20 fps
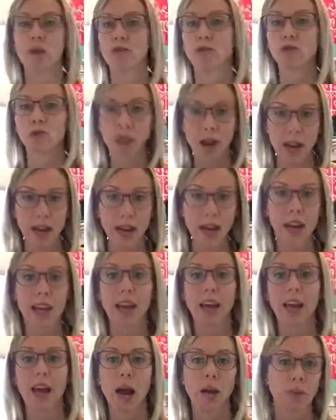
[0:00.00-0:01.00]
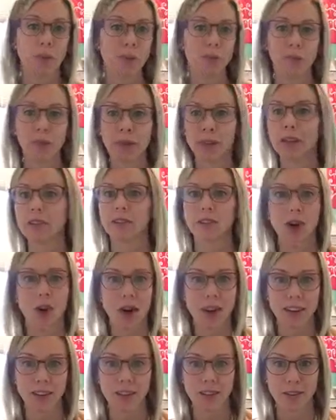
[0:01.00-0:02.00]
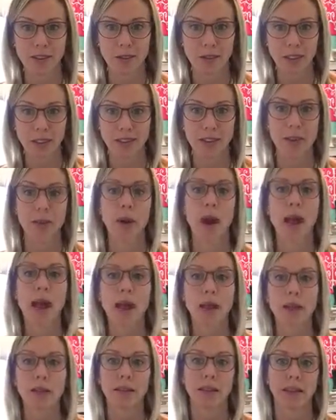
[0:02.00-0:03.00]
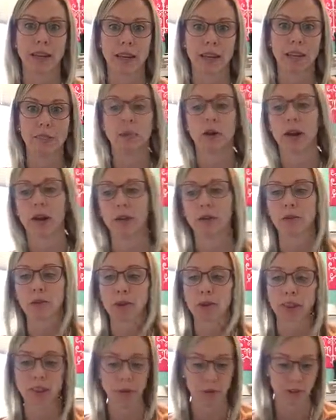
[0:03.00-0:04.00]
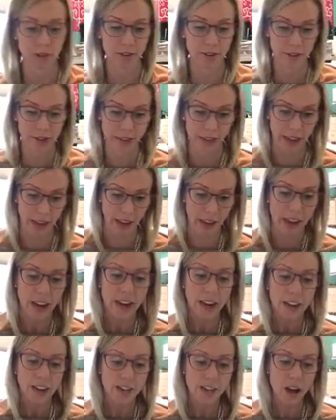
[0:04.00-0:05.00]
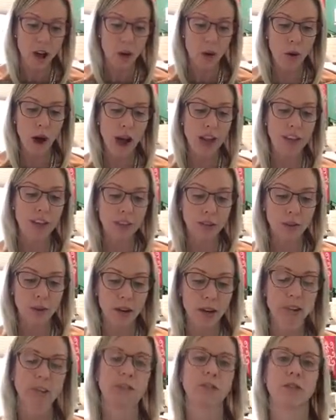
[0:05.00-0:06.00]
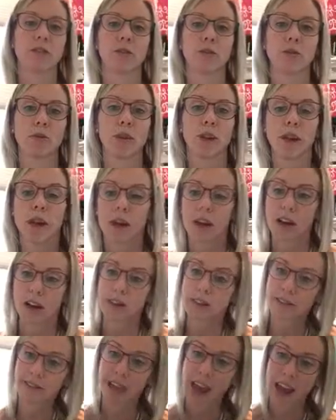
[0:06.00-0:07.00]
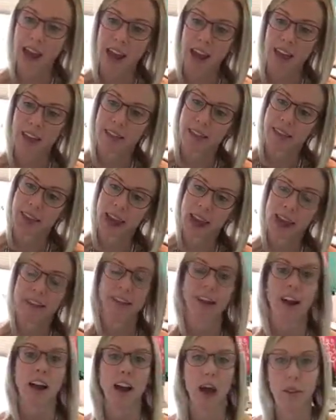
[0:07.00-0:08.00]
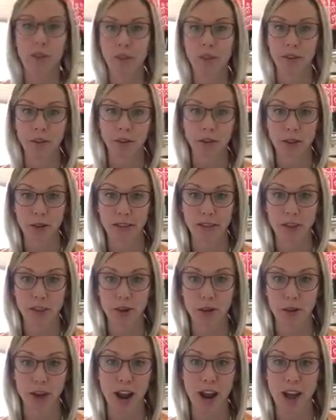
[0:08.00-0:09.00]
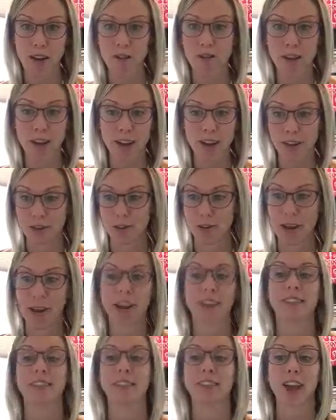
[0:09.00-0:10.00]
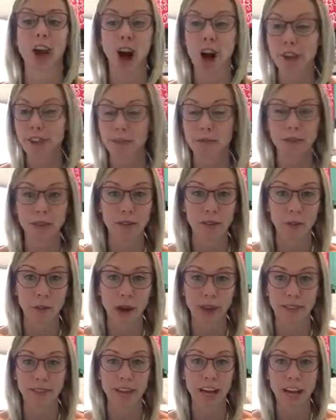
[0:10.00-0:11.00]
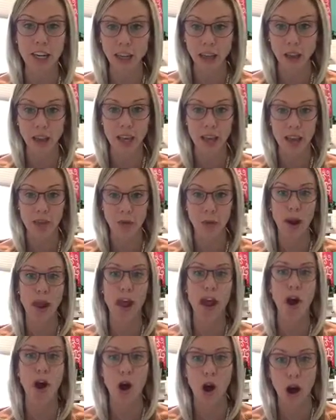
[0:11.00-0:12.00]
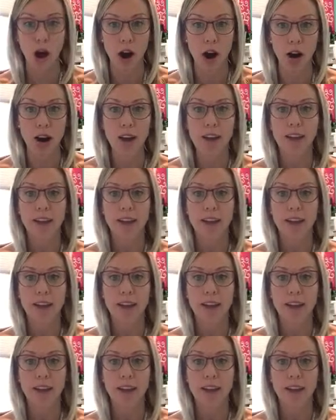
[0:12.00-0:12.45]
training and a couple of meals and all kinds of other things too, and the dance party, which I'll get to in just a second. So I just wanted to say that a couple of other things that you're going to have fun doing is the awesome giveaways. Last year they gave away a car.